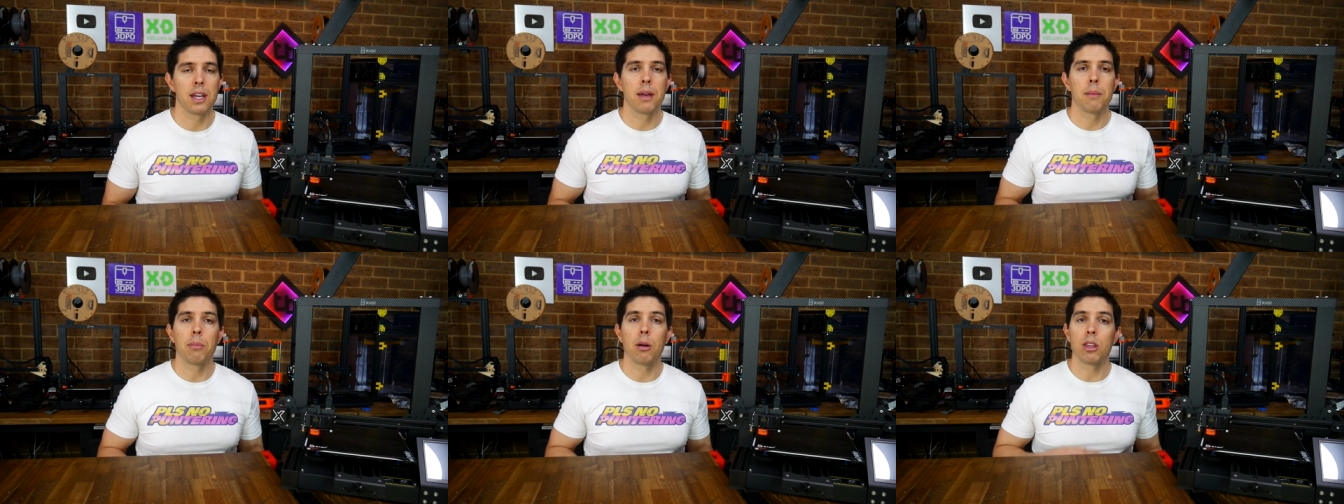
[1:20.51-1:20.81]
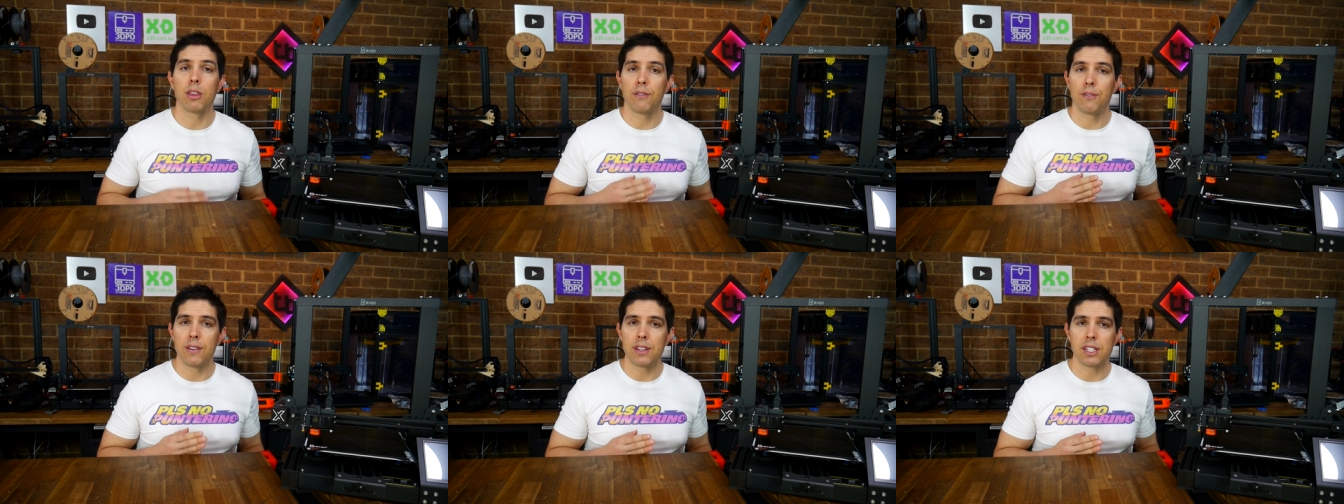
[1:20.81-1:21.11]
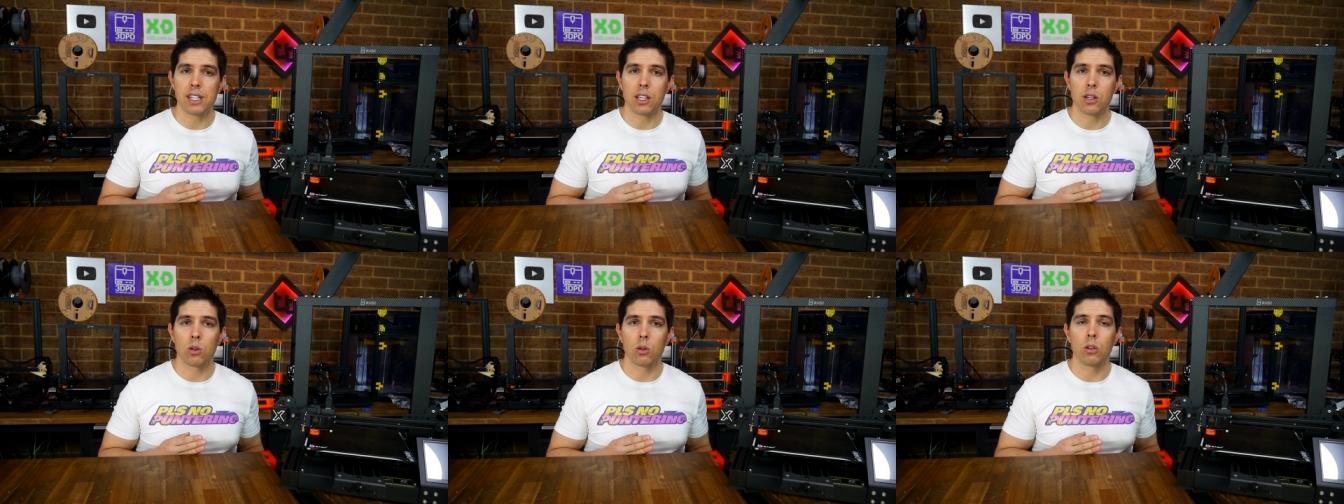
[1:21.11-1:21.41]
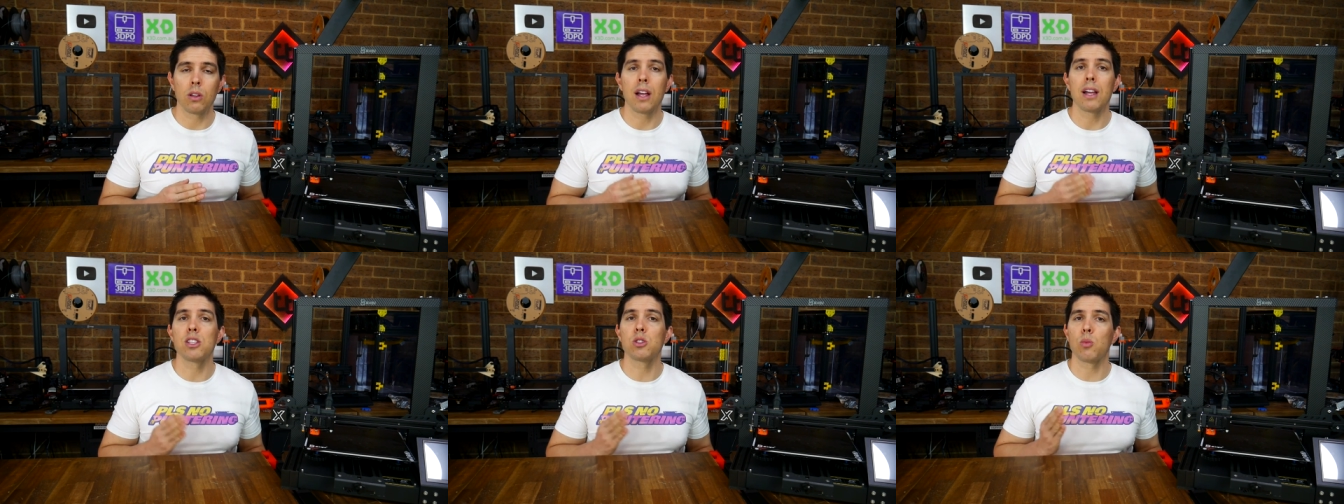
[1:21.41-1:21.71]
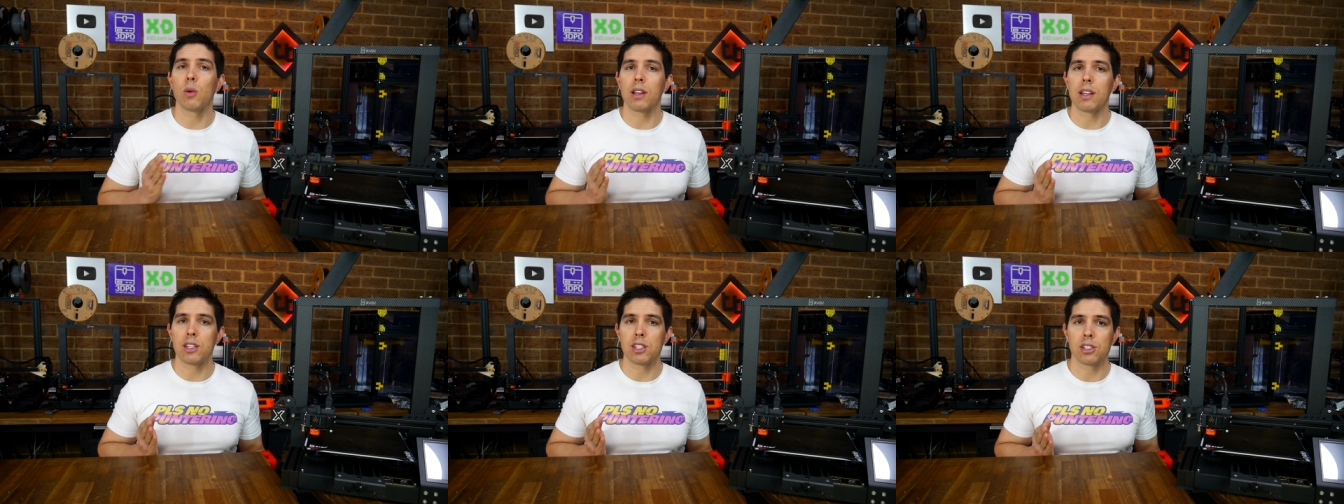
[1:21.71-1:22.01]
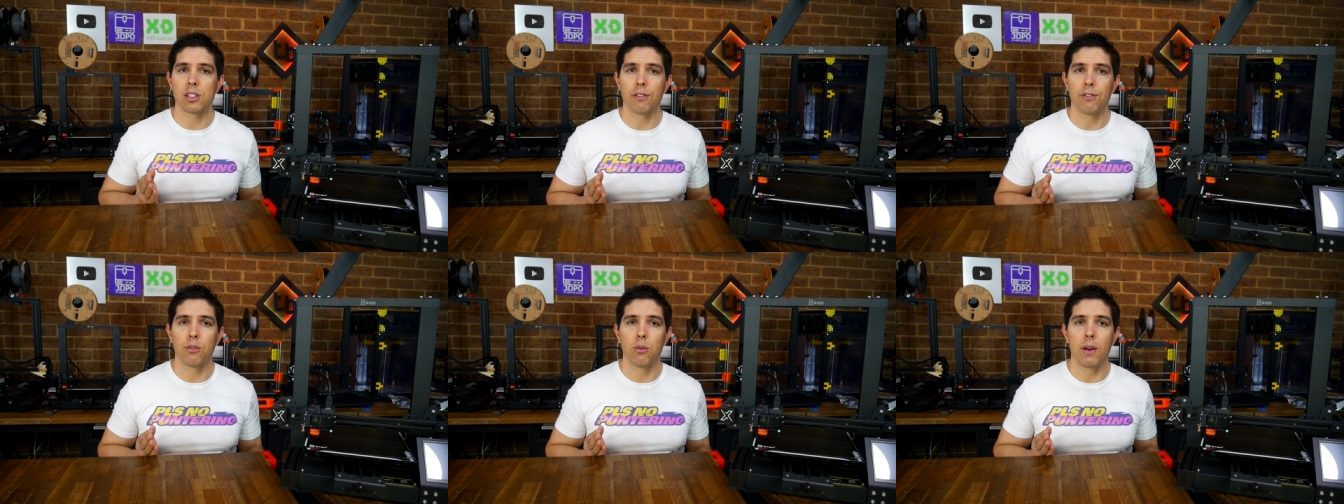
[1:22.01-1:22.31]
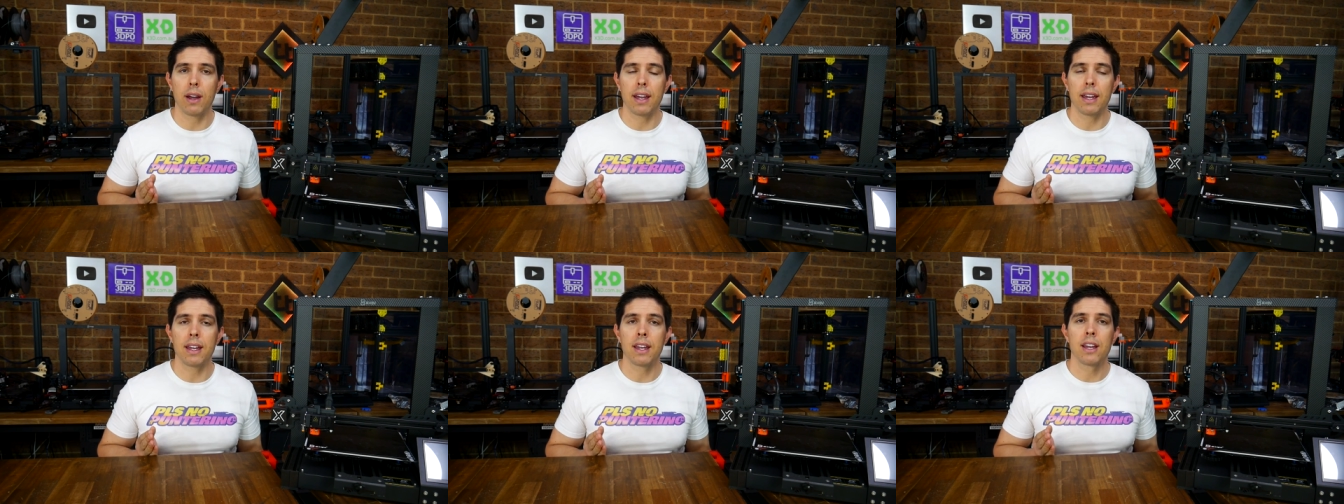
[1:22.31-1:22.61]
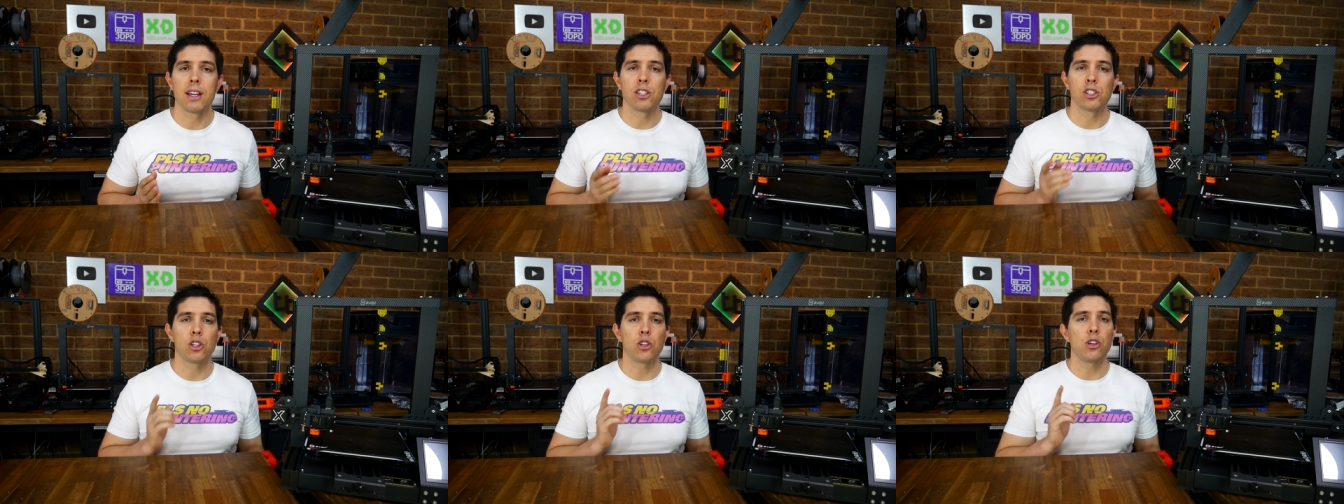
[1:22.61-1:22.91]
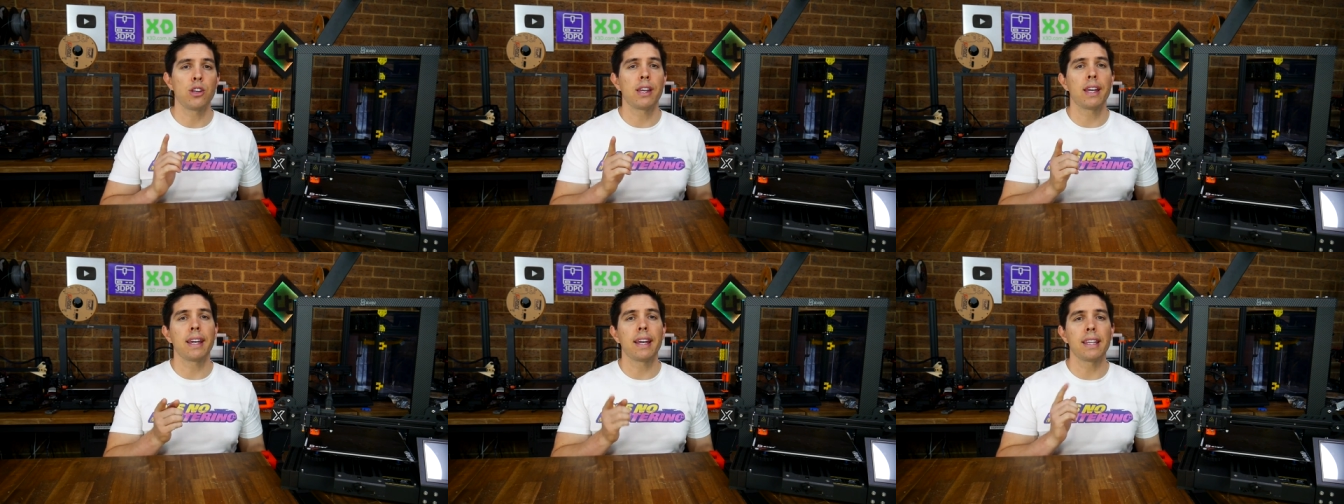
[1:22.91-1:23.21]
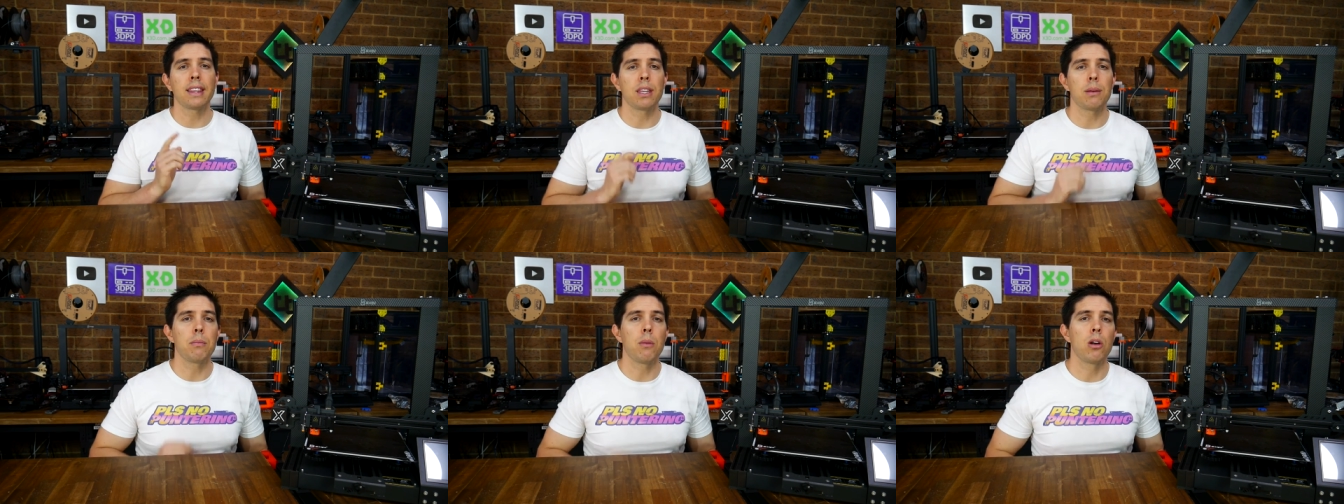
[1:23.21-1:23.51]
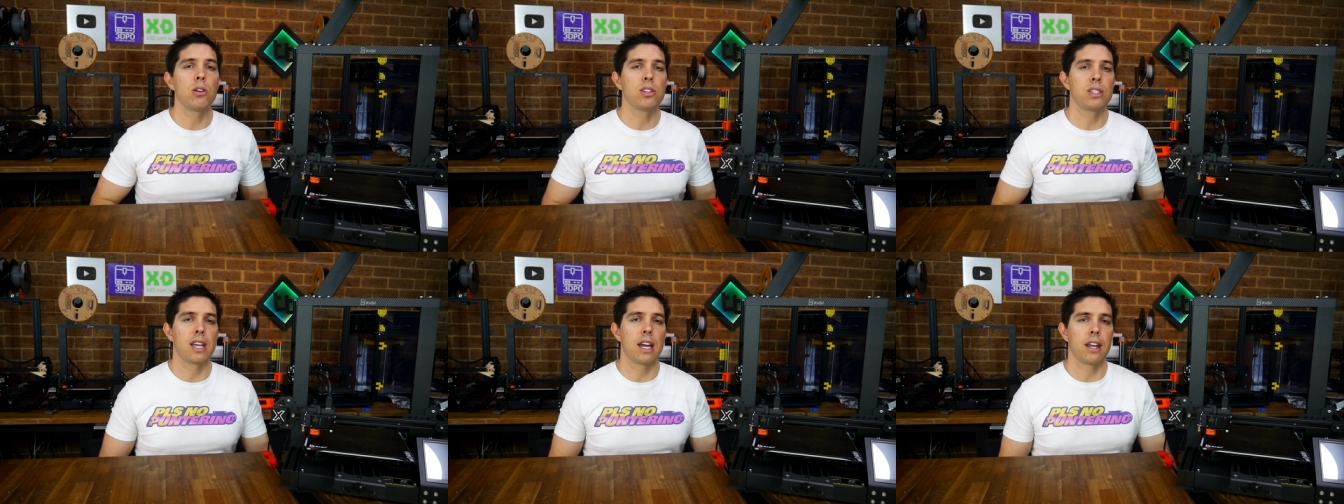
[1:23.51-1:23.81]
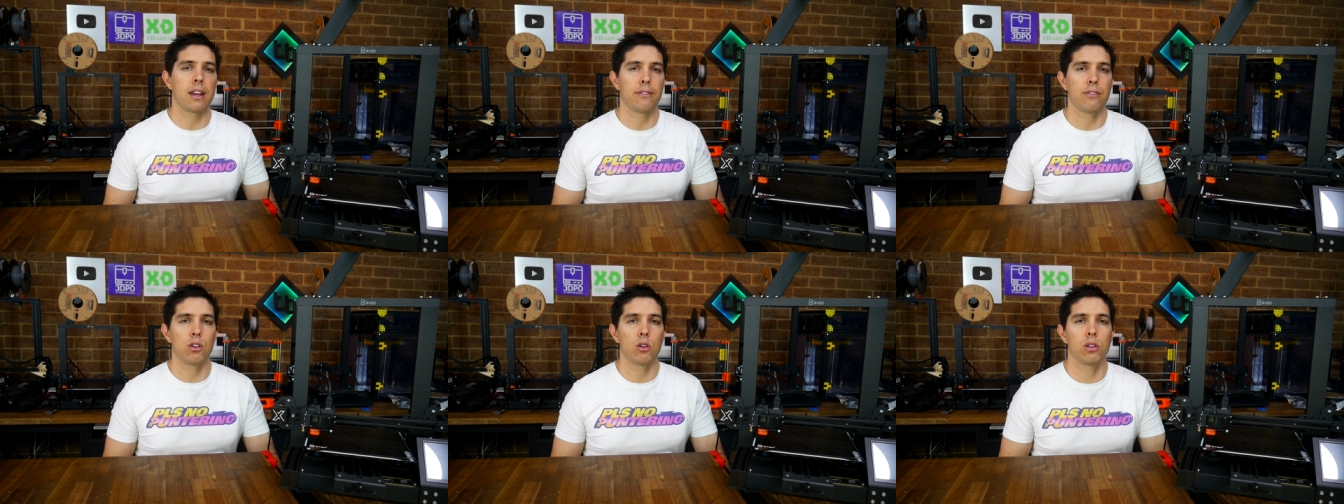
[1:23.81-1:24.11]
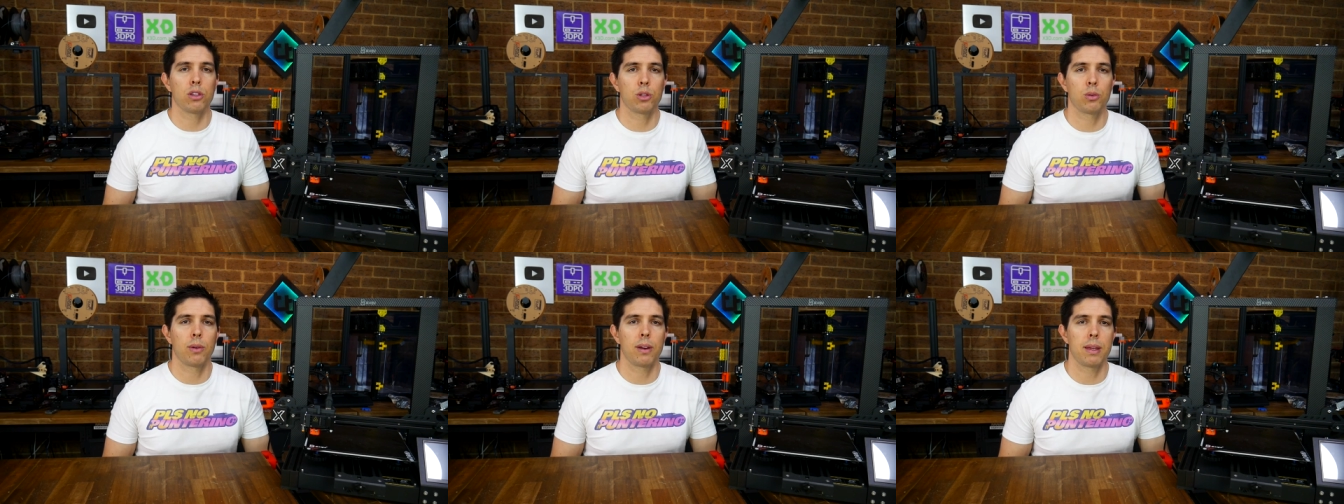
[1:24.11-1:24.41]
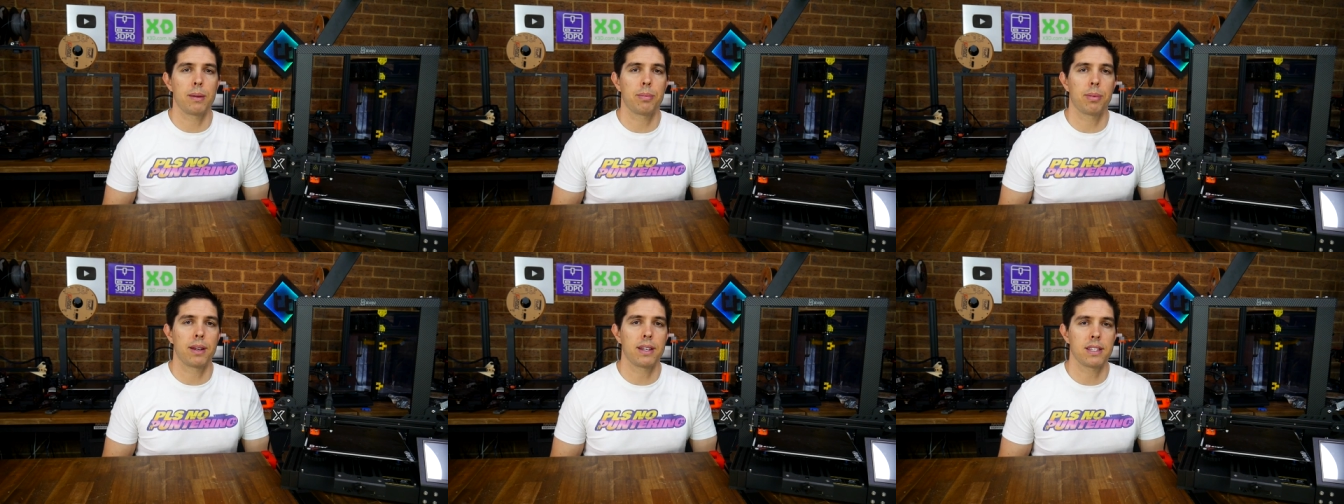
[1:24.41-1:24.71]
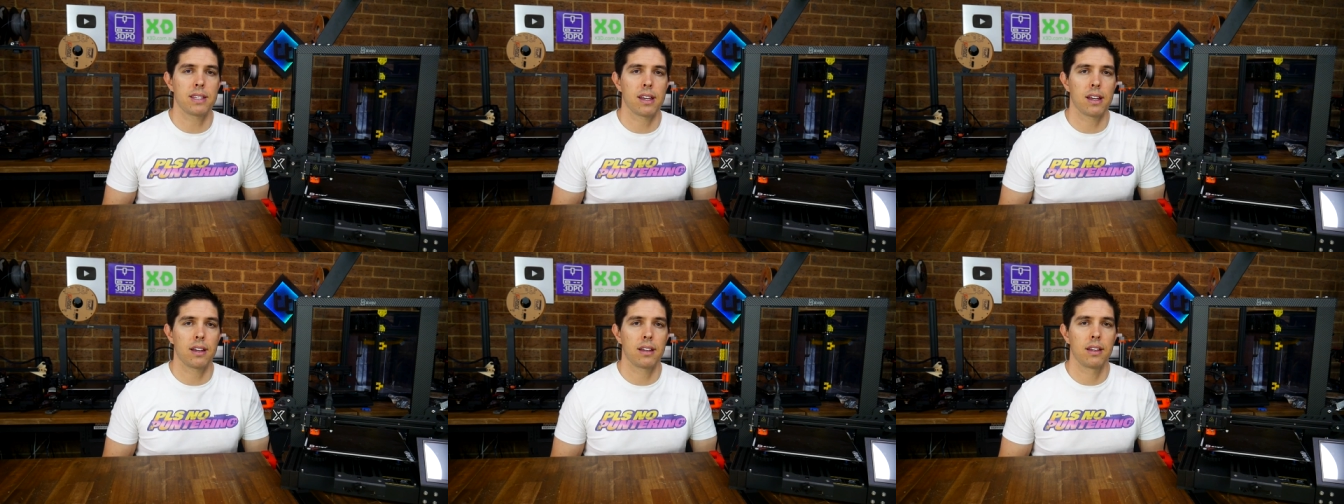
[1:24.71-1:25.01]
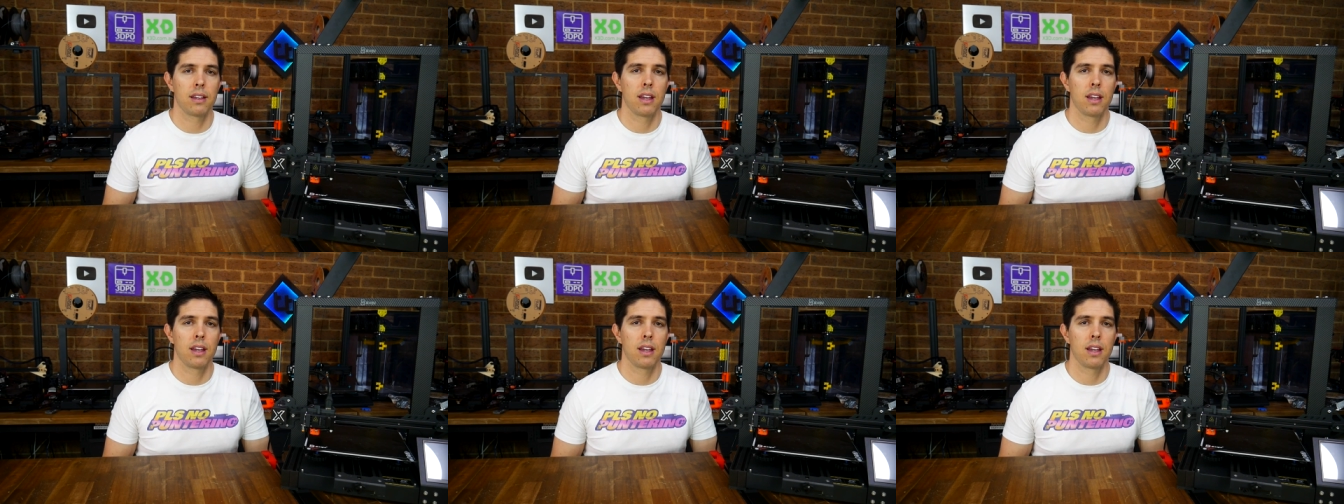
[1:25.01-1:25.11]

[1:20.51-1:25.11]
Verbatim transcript: both physical as well as software, so you can get the most out of your three D printer.